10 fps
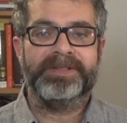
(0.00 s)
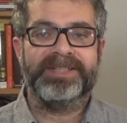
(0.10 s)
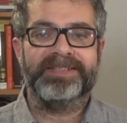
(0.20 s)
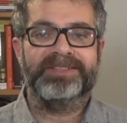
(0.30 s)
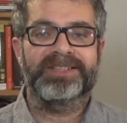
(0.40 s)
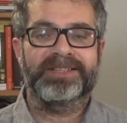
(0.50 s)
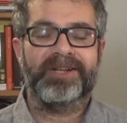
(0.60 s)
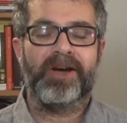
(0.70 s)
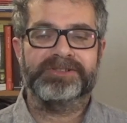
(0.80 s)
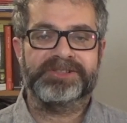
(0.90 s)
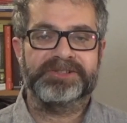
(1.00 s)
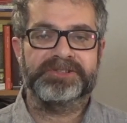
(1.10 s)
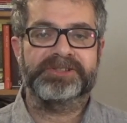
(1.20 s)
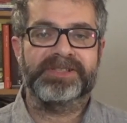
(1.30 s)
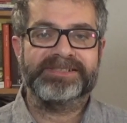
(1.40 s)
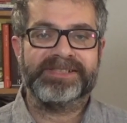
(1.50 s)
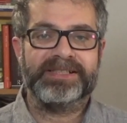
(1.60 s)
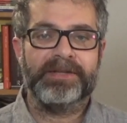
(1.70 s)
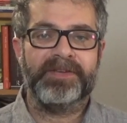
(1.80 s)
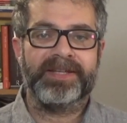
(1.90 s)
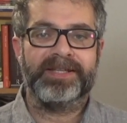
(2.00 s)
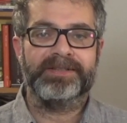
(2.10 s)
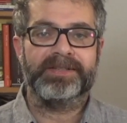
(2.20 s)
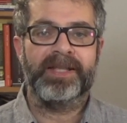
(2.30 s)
particularly constitutionally significant.